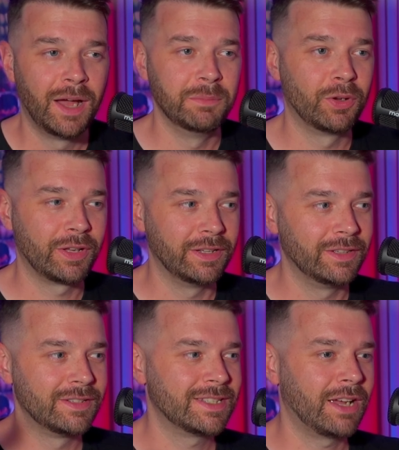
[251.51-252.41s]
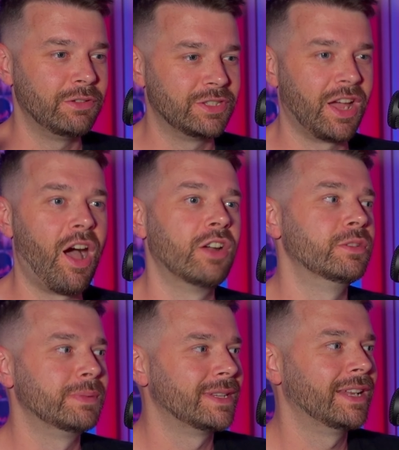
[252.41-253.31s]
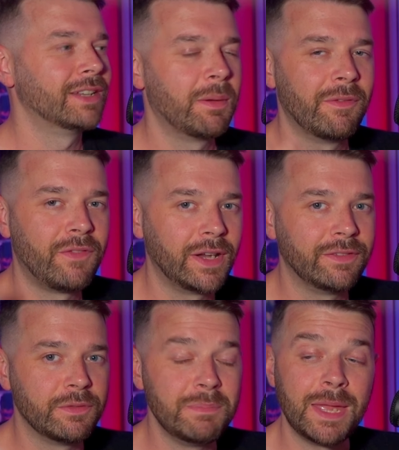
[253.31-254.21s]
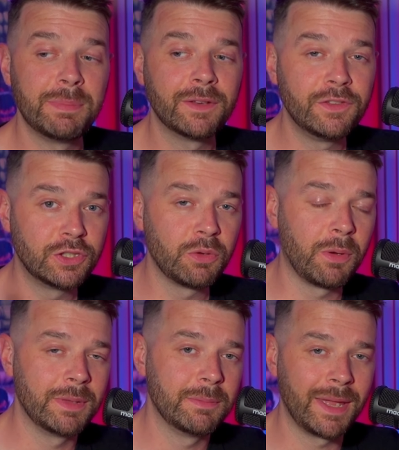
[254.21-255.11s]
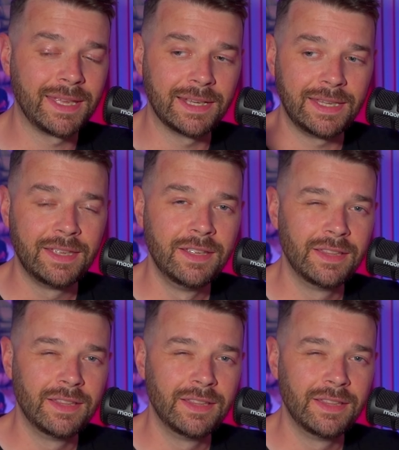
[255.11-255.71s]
I'm not going to tell you to 100% come and find it from me, but if you do want me to make any,